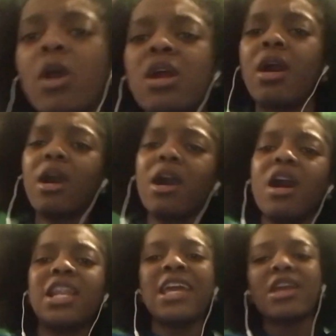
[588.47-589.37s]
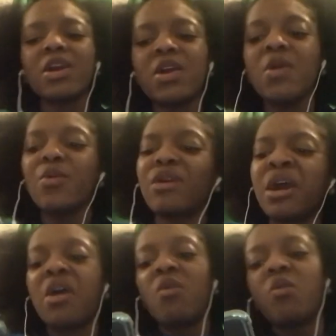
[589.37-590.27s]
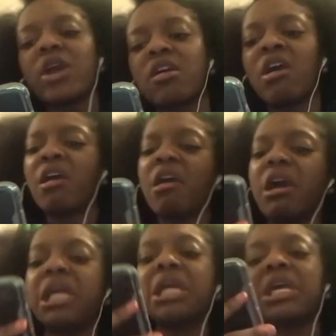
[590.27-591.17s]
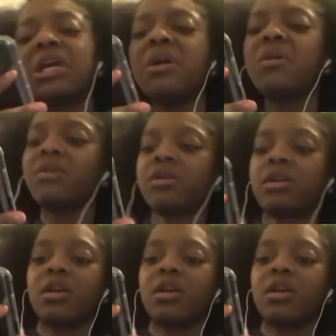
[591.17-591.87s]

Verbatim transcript: We're haunting you. We're haunting you.